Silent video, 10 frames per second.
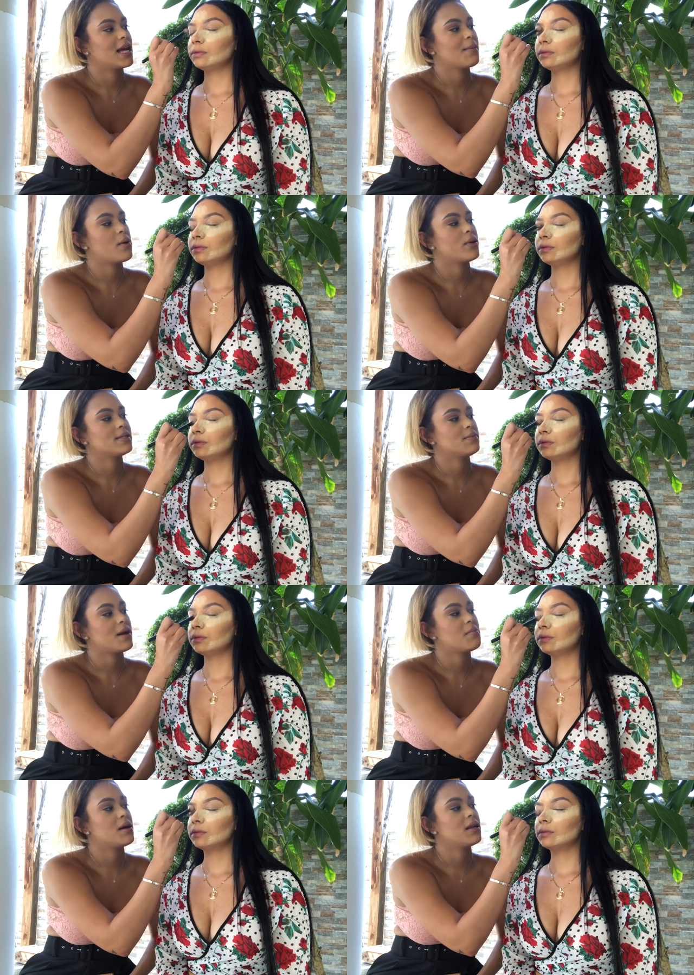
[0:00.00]
Speaker 1: damn, I wasted
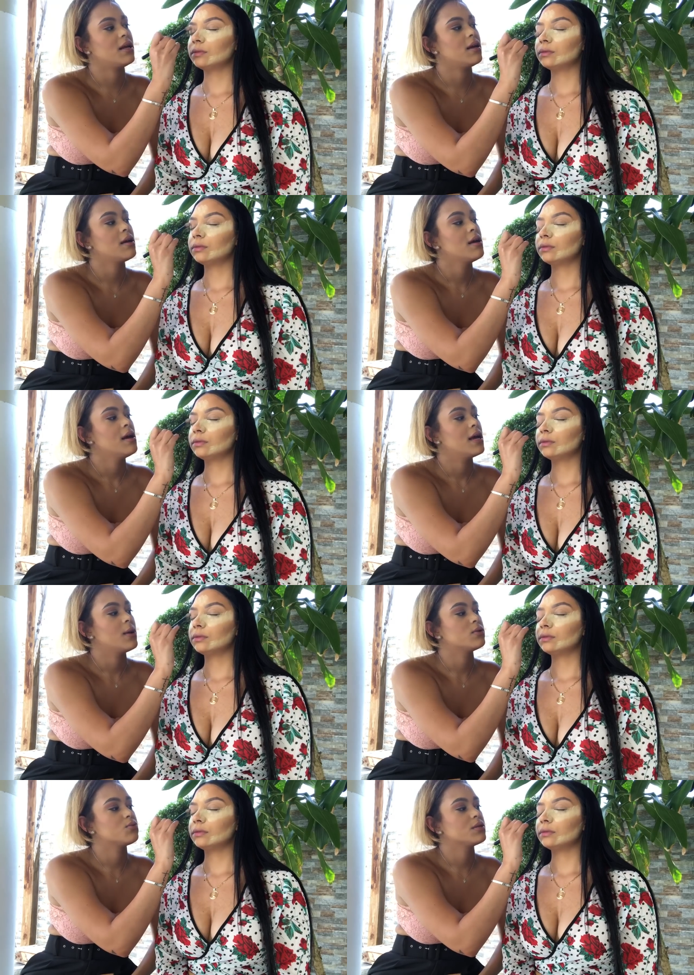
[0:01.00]
my money. It
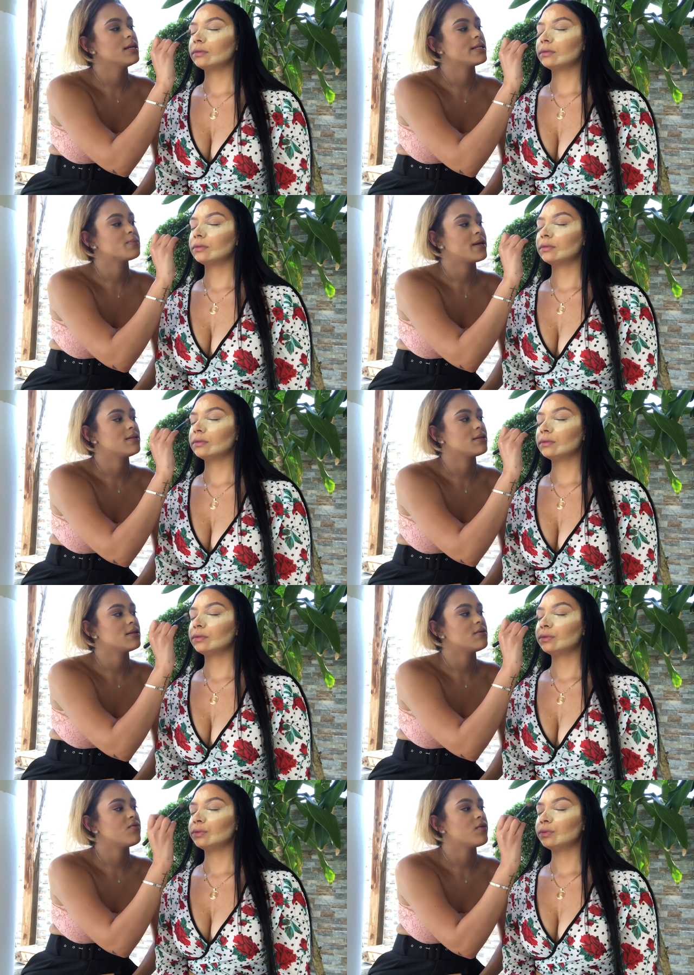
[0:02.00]
was really
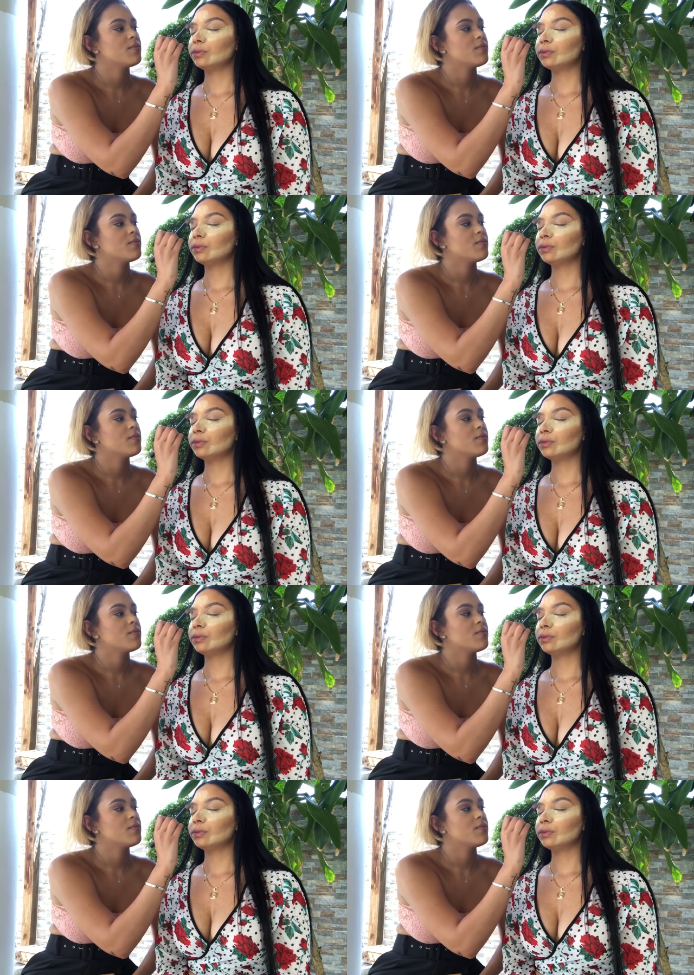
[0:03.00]
expensive,